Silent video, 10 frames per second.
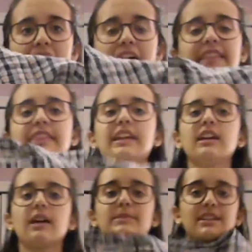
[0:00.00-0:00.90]
I
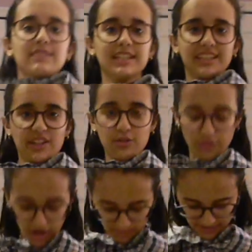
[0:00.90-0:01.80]
think I'm definitely gonna
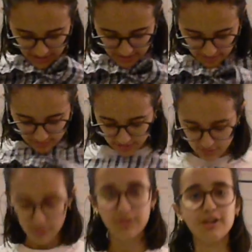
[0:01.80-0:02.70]
crop it, and then I
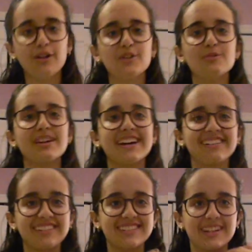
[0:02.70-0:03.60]
don't know what
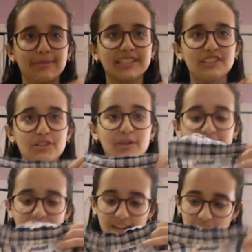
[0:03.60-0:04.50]
else I'm gonna do with
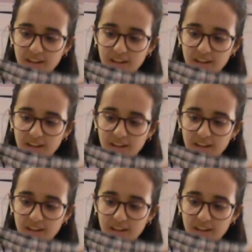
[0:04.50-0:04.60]
it,